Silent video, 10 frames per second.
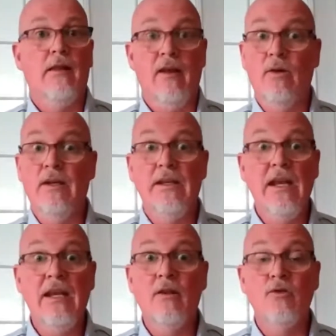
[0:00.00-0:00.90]
They only
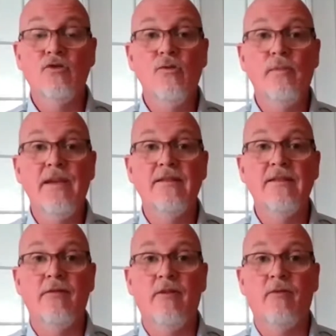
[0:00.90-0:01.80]
need those two
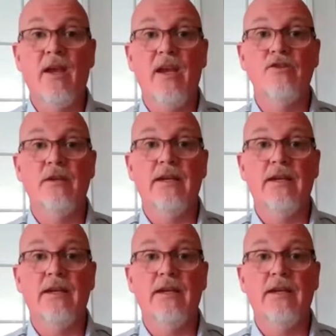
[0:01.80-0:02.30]
pieces of information